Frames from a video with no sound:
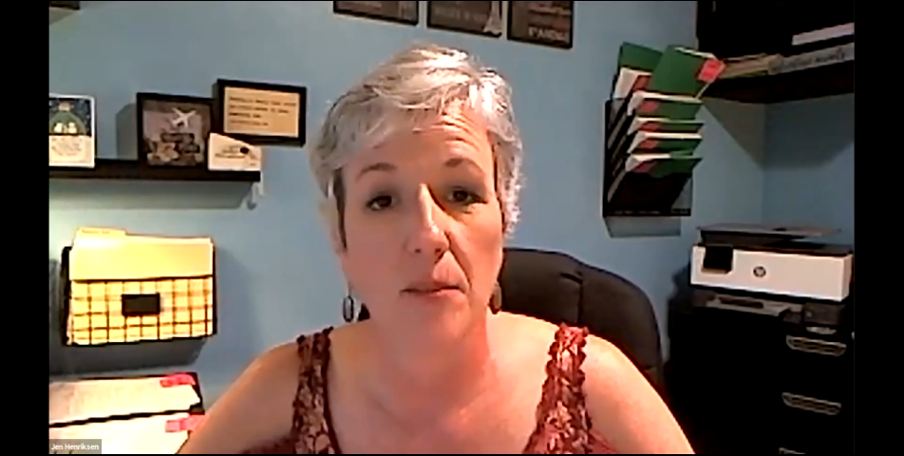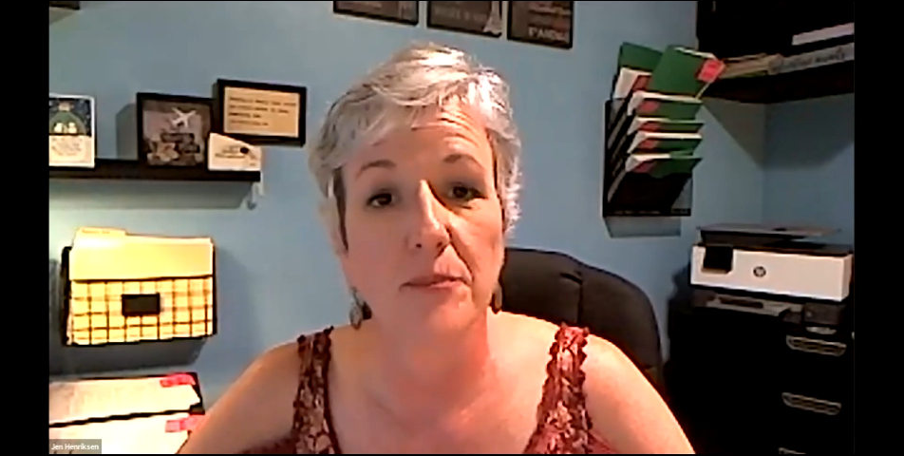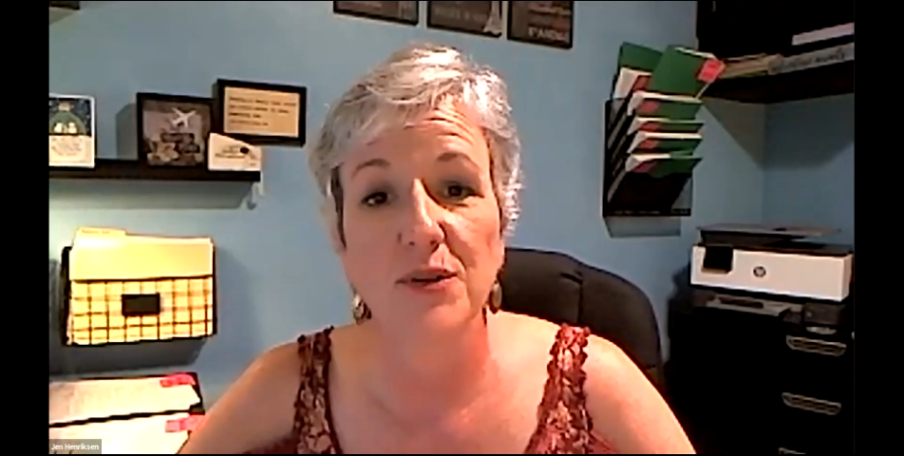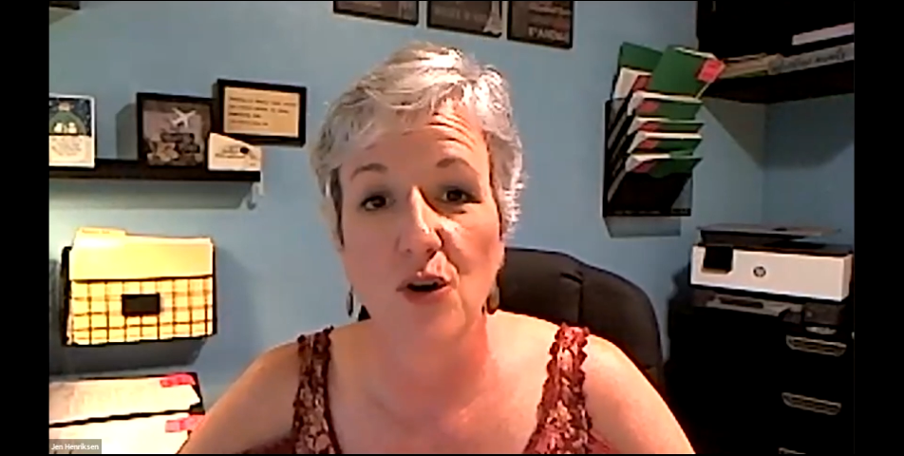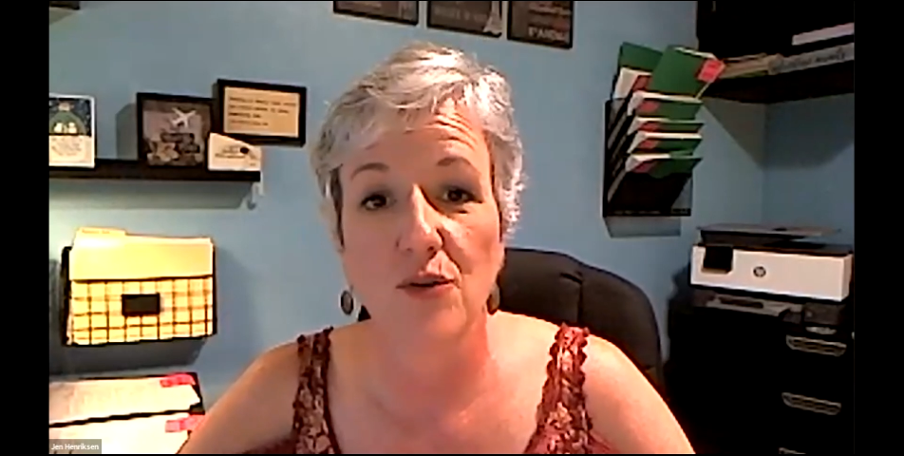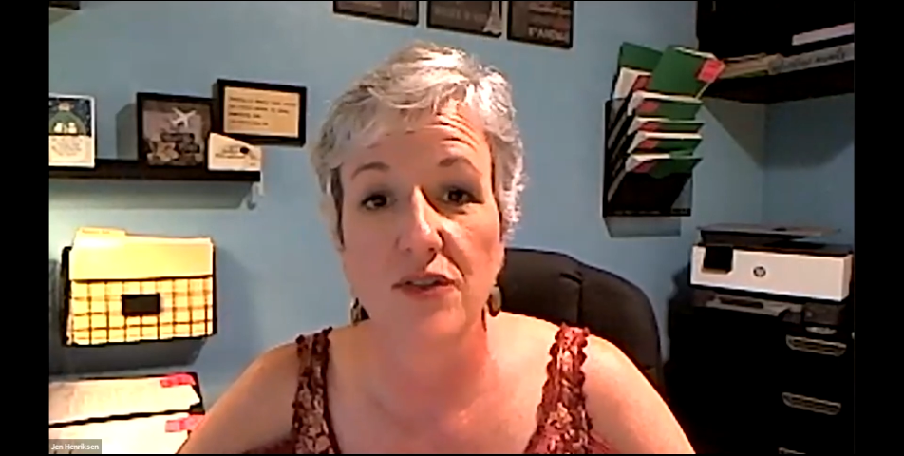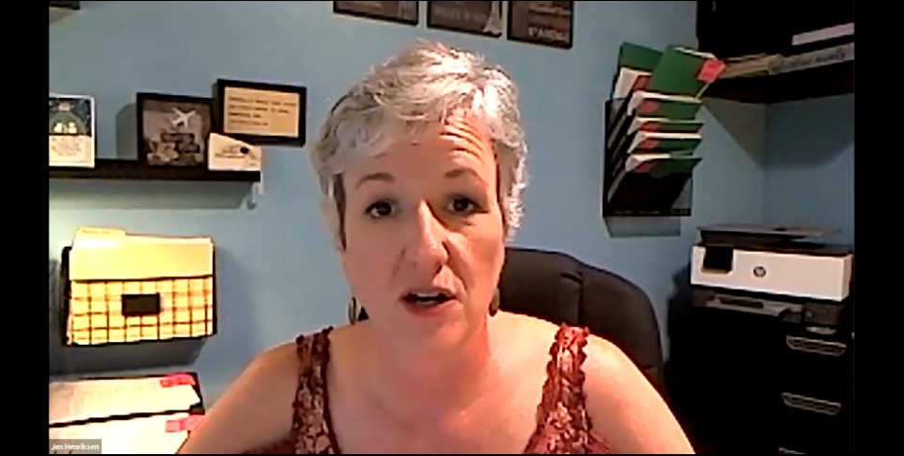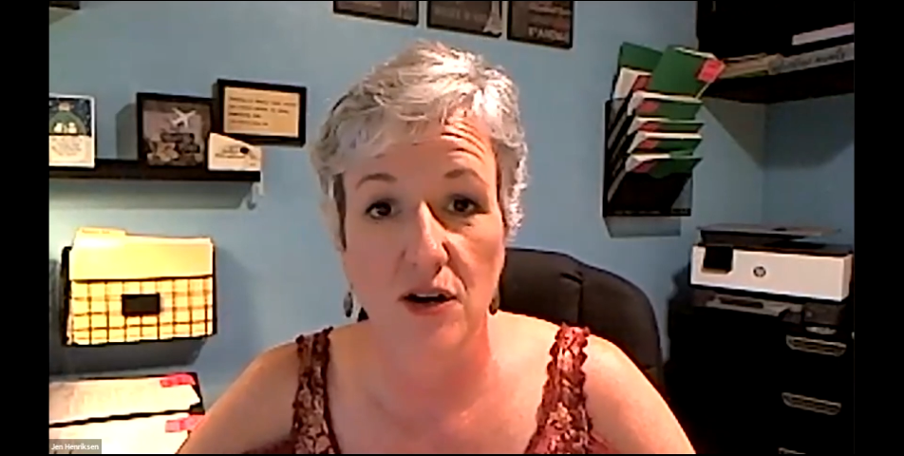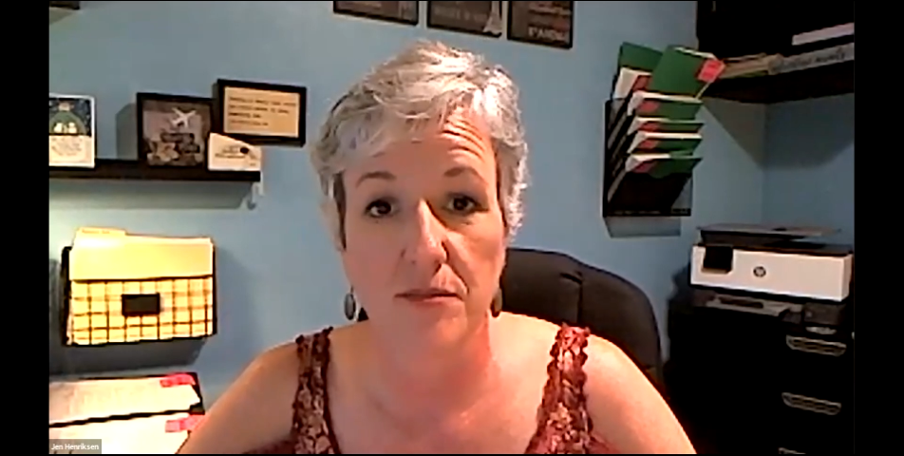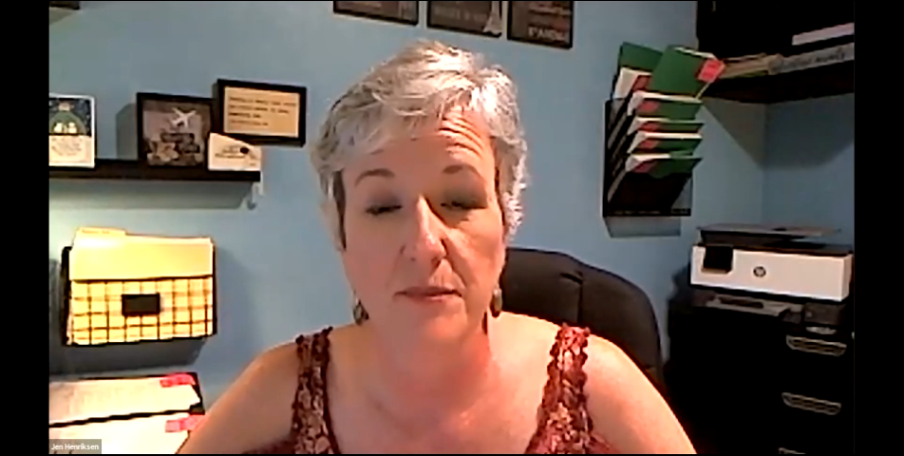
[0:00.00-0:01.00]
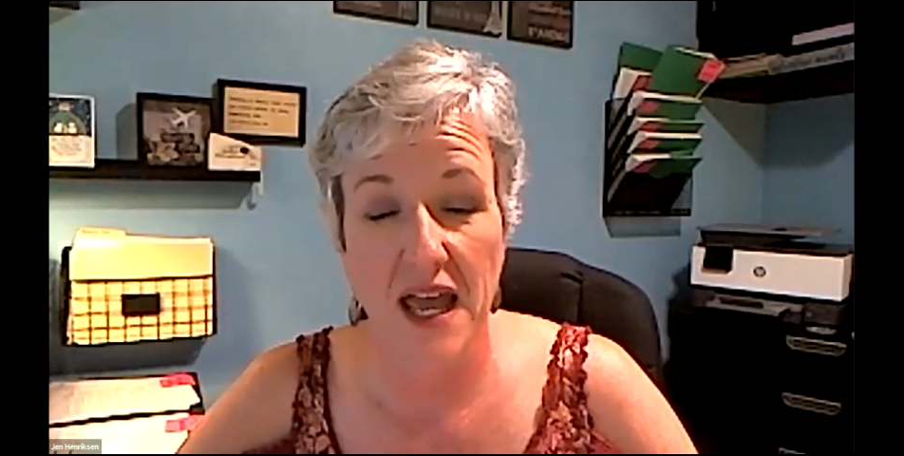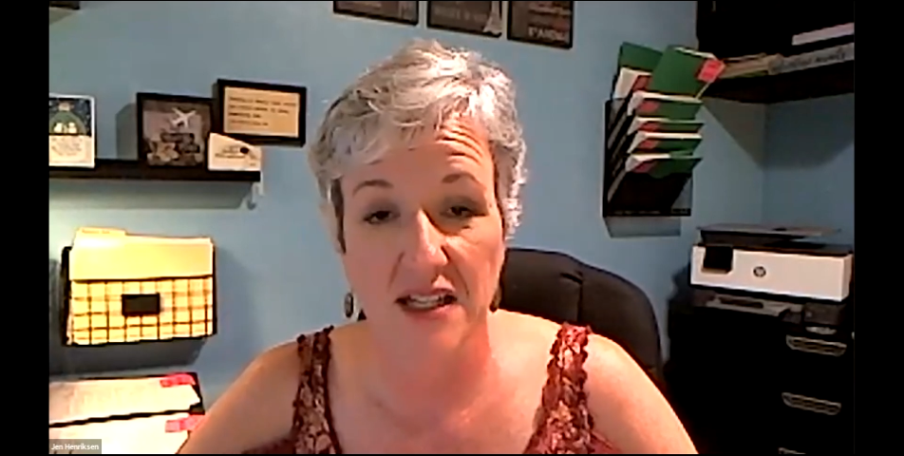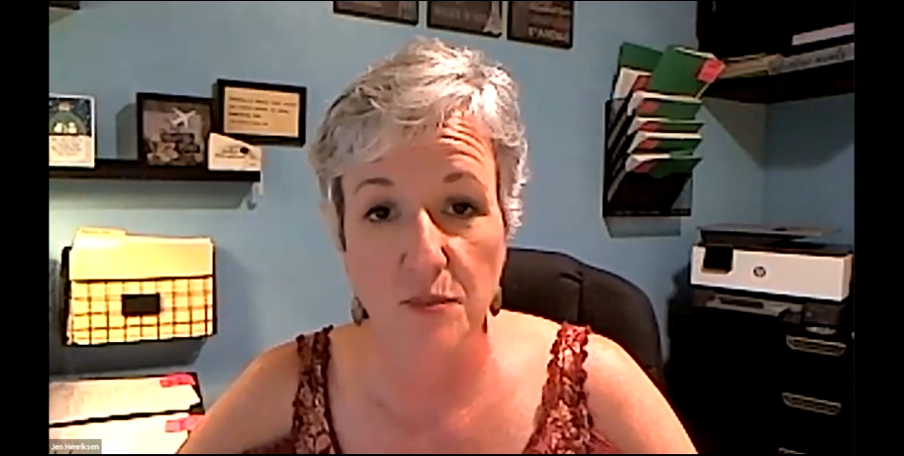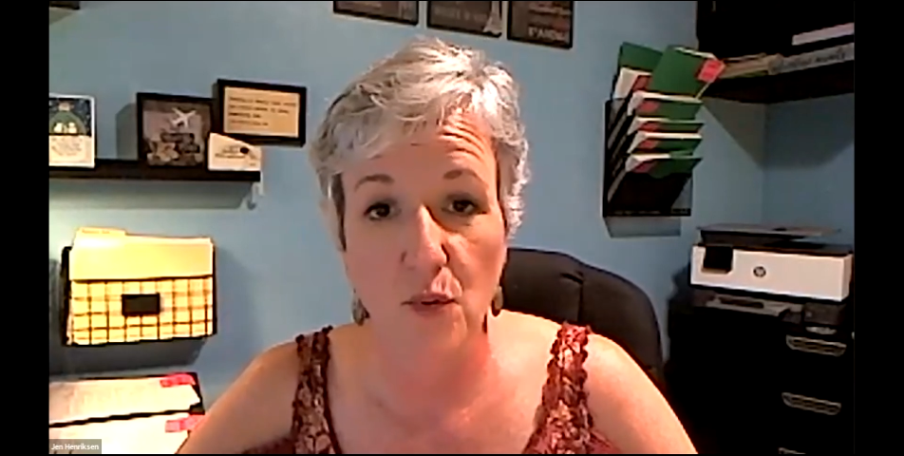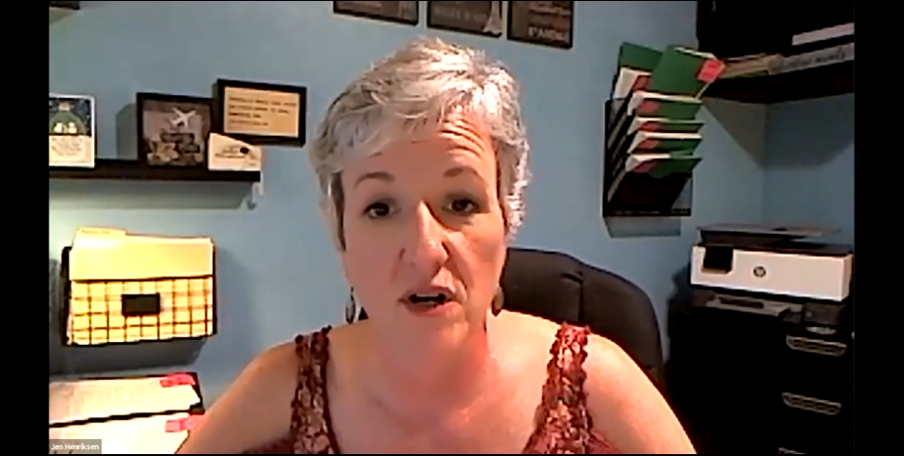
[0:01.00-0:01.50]
upload their
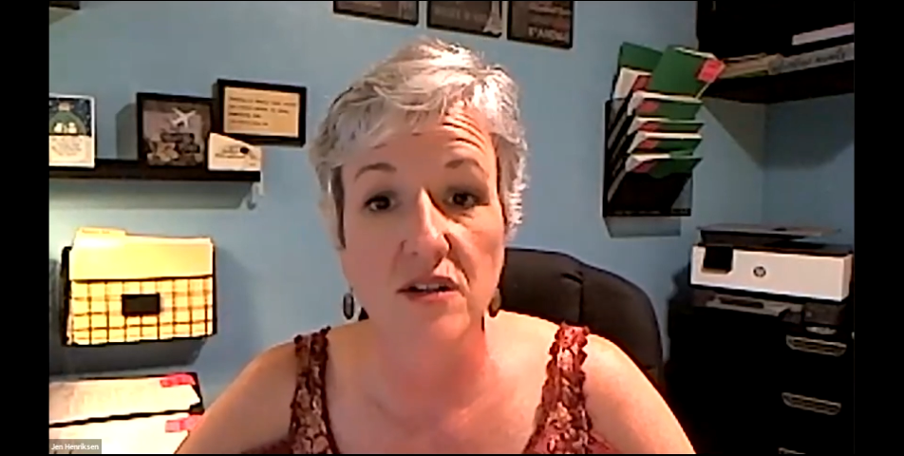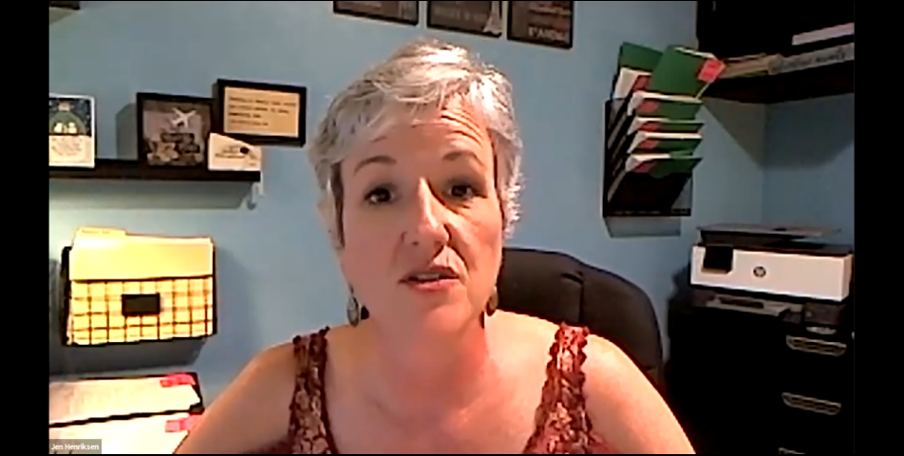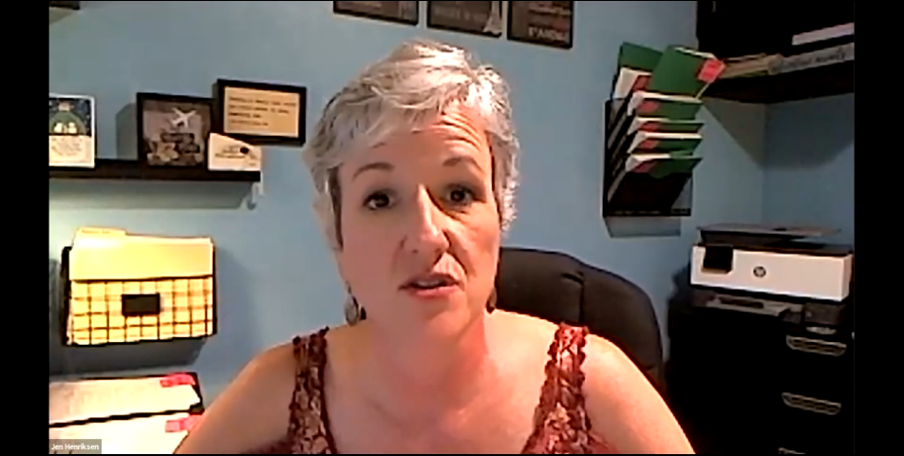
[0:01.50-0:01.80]
passport